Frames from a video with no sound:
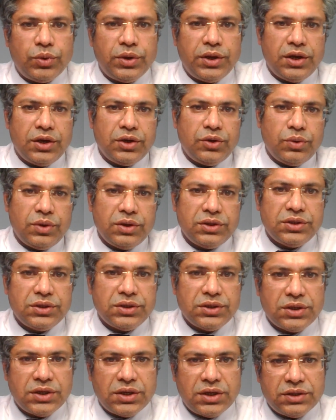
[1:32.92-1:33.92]
during
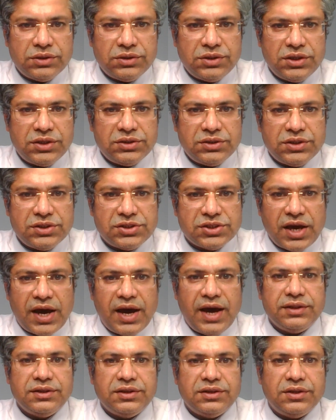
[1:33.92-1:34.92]
the
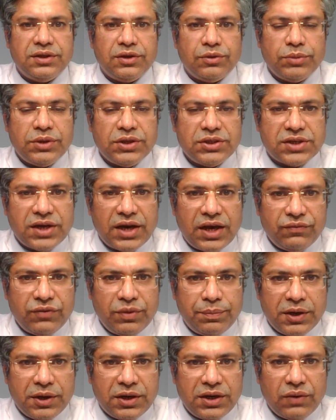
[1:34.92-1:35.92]
scan, the anomaly scan,
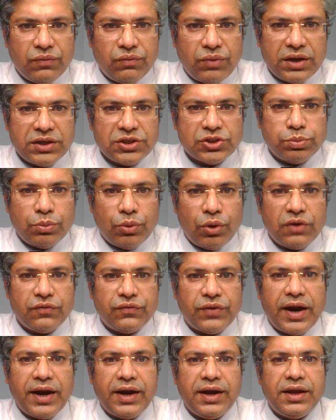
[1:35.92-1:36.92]
we picked up one small
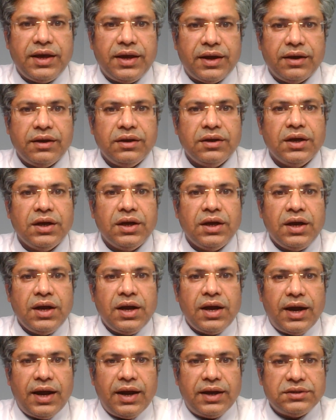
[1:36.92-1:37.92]
finding,
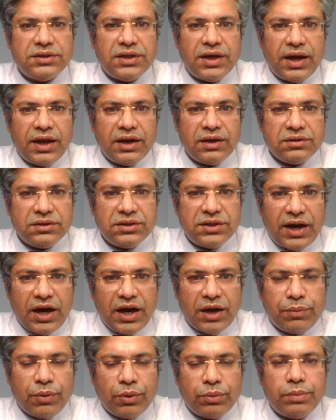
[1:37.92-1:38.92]
and then
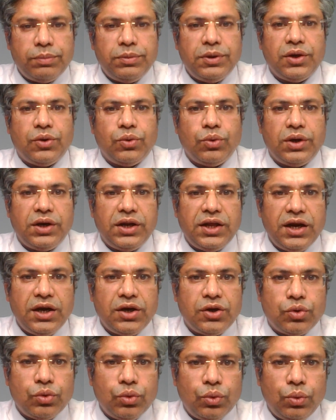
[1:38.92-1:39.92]
that probably could
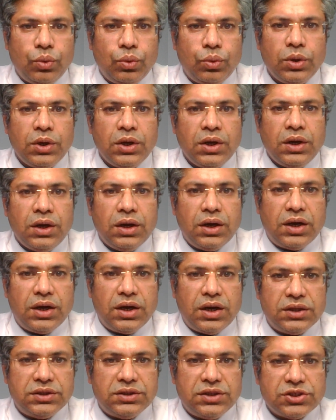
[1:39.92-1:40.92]
lead to
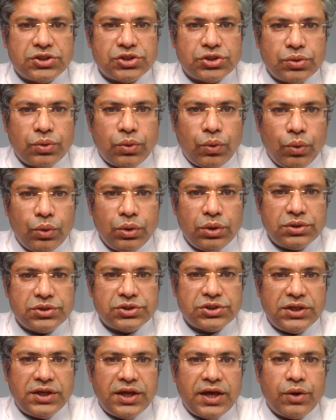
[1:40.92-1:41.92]
this whole
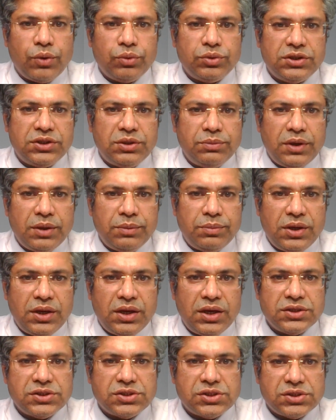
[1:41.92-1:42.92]
scenario that the
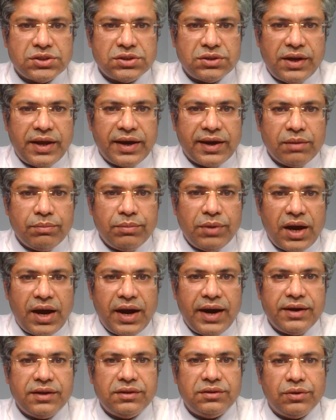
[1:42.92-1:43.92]
baby is lagging
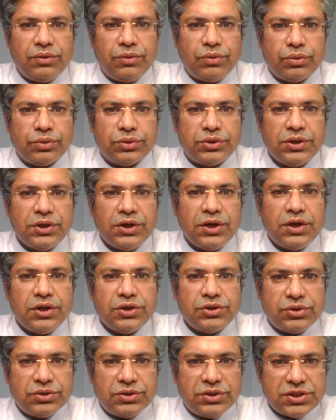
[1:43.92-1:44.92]
behind in the growth.
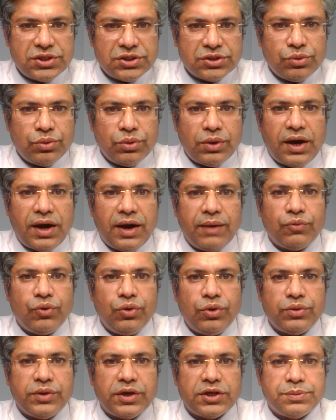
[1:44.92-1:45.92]
So this is I'm
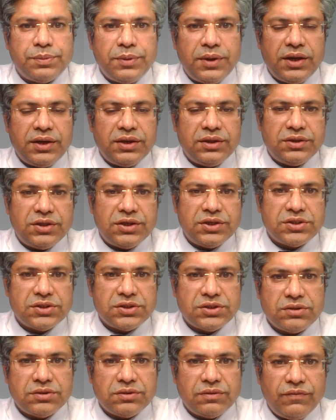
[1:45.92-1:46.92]
going to explain in this
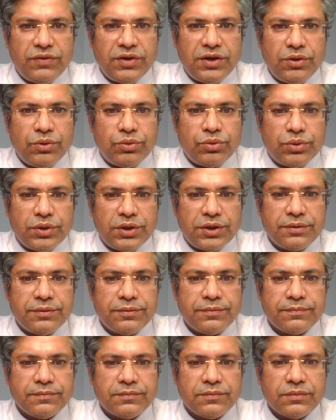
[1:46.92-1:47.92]
video today.